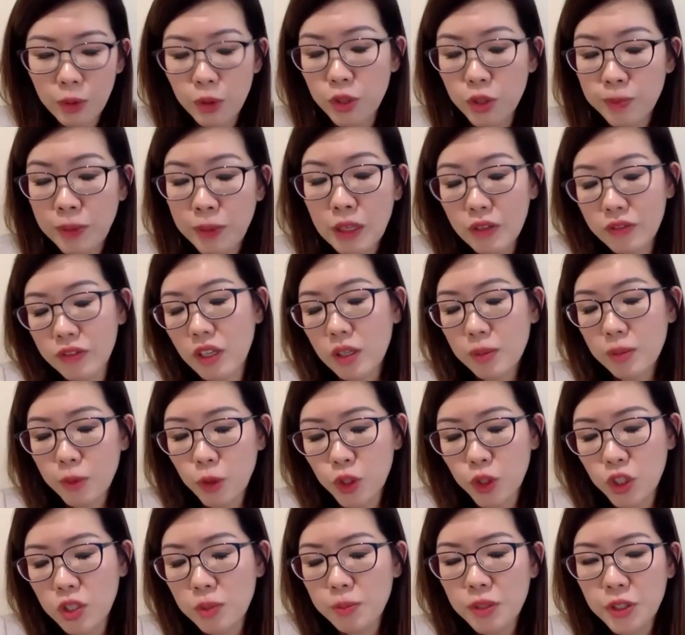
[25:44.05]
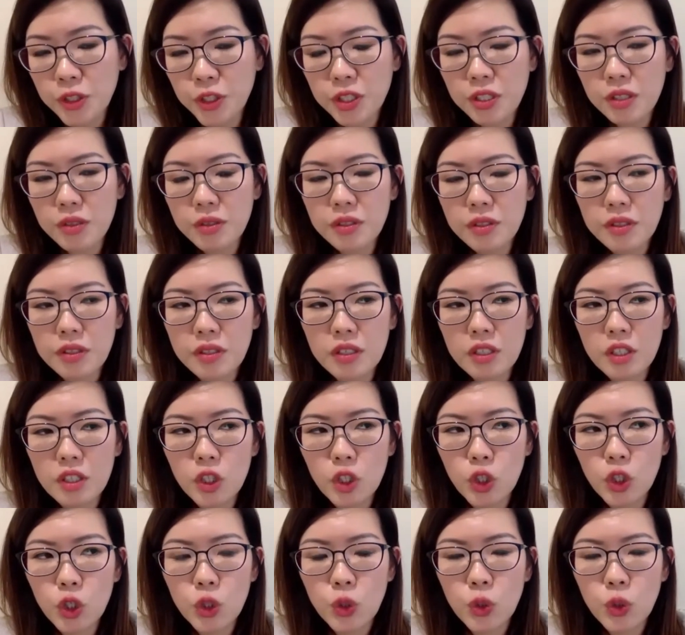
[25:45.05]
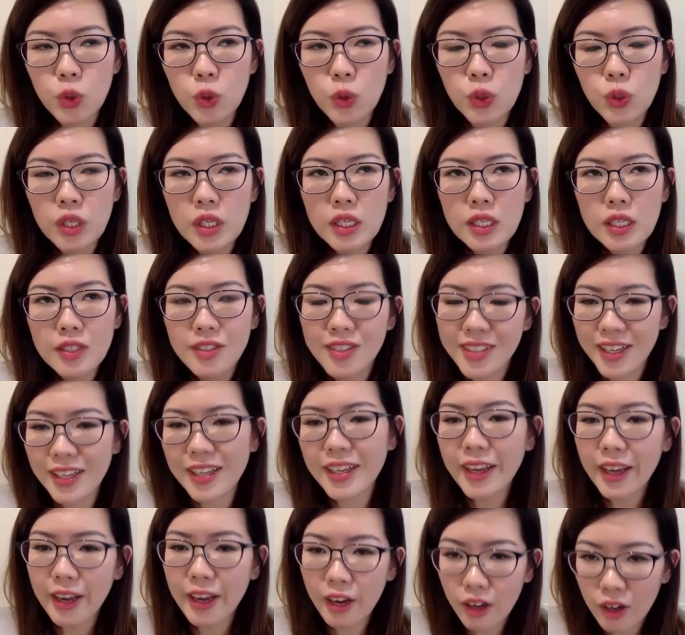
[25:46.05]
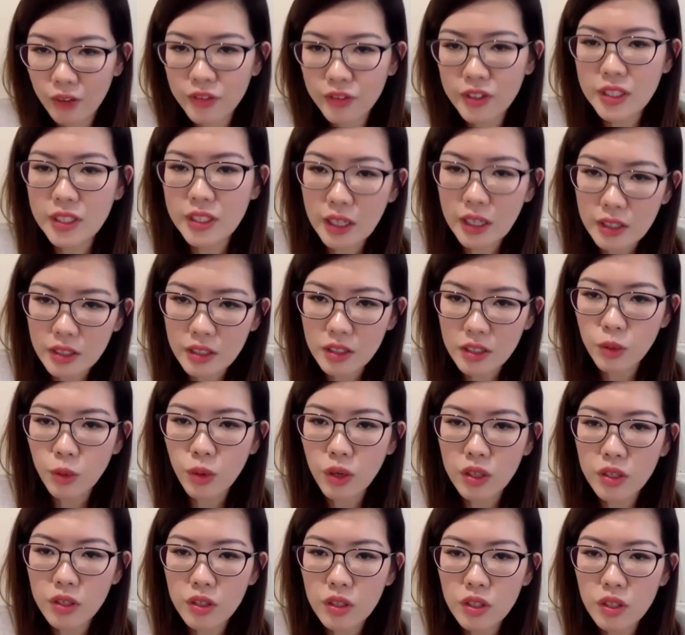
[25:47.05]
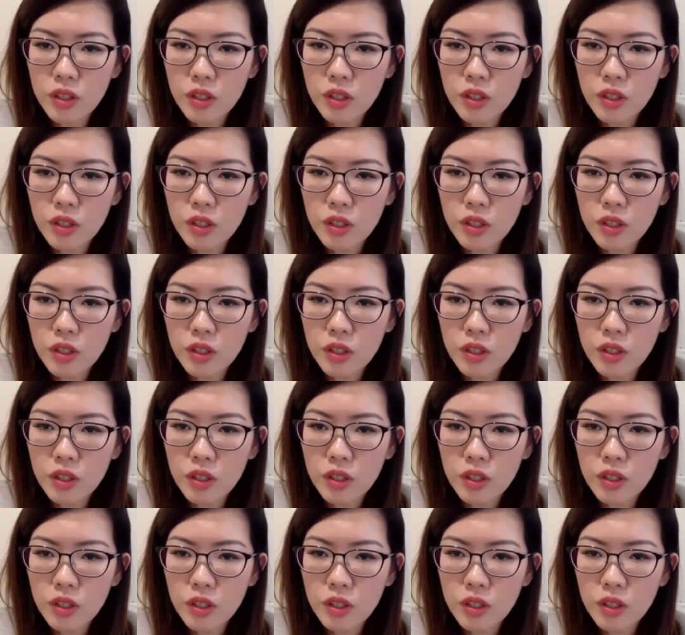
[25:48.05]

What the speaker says: part of their emotional maturity to take care of the younger one.